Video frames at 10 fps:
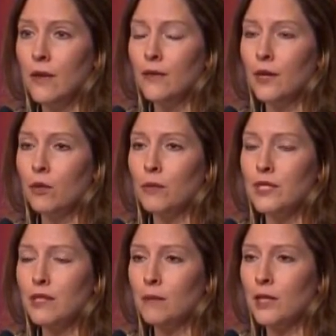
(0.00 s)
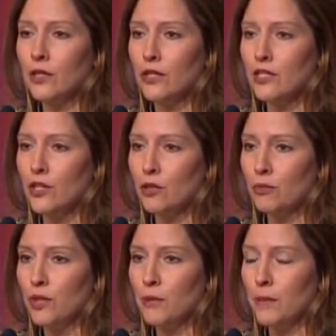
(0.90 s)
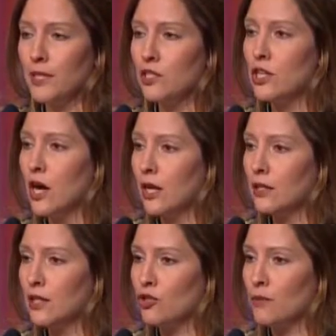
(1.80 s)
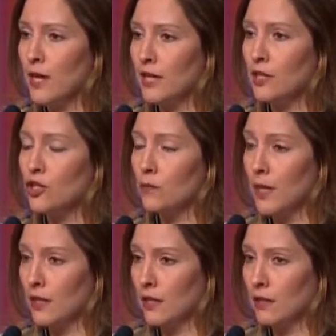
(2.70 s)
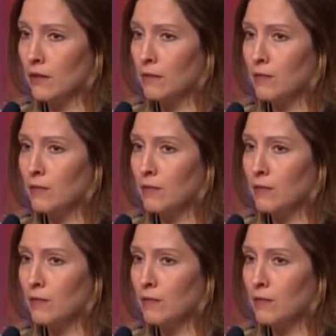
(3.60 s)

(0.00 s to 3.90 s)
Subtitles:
There will be some increase in your premium. It is not as dramatic as you might think.